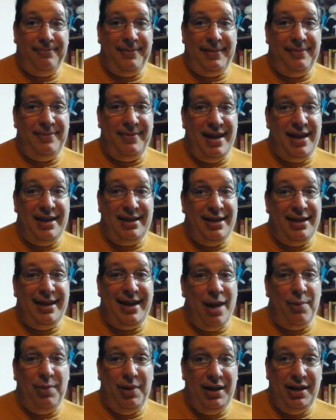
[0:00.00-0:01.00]
needs to
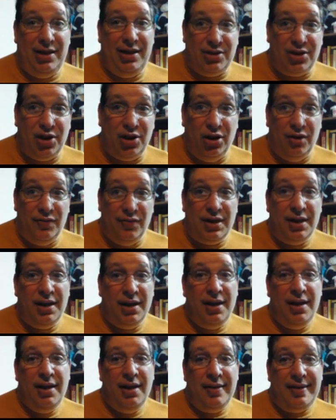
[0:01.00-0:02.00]
get what he deserves.
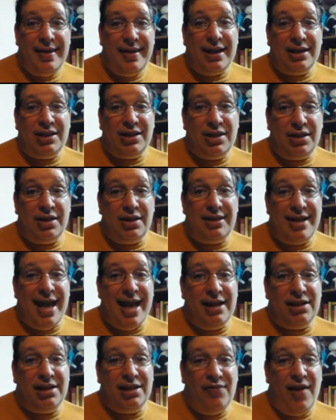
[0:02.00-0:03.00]
That's the
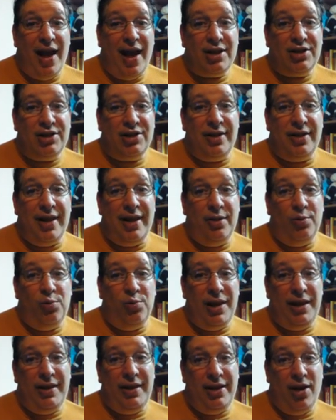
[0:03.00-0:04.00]
satisfaction that
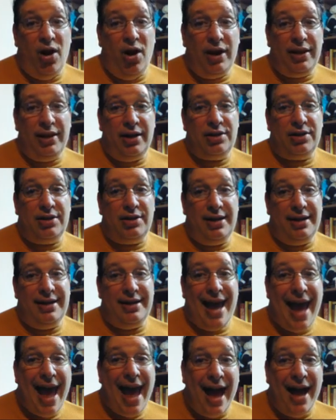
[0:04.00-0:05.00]
we, the audience, need
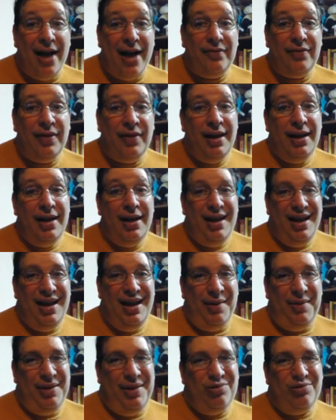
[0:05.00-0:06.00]
to have.
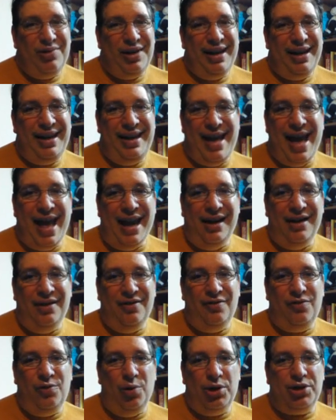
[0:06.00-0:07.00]
We don't really get it,
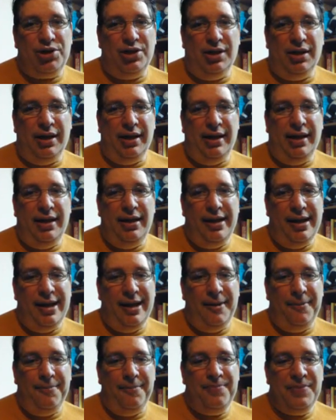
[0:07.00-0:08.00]
unfortunately.
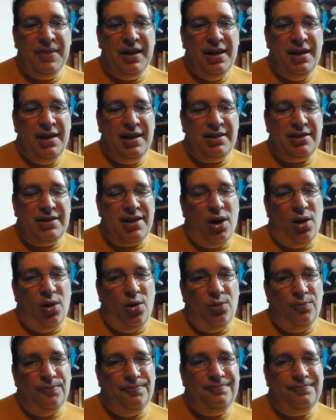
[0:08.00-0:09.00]

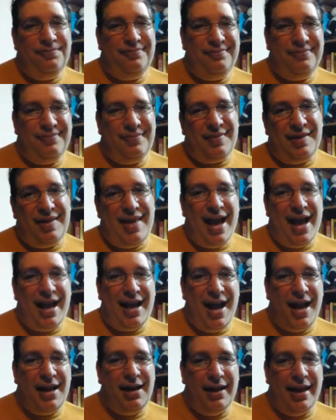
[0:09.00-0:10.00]
So that
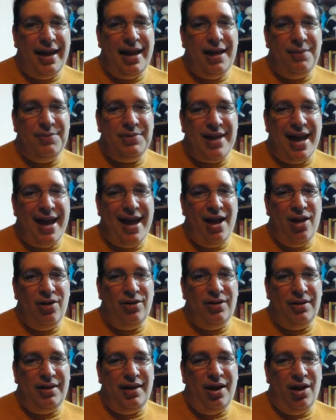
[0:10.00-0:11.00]
kind of lames
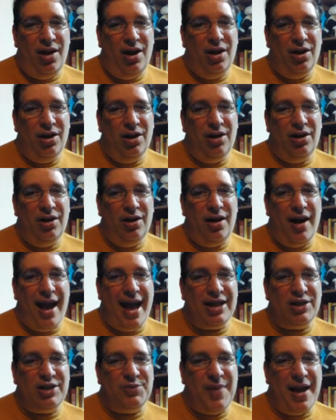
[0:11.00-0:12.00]
out. The horror
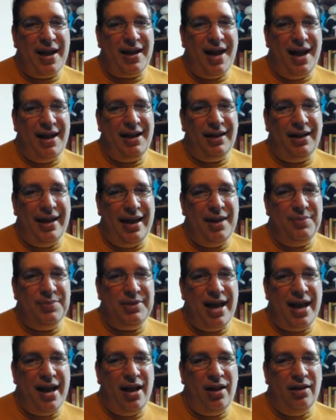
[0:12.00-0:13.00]
aspect kind of
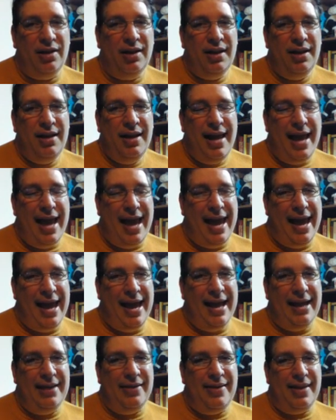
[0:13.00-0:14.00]
lames out,
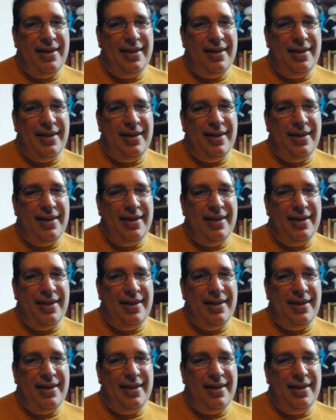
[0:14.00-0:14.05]
and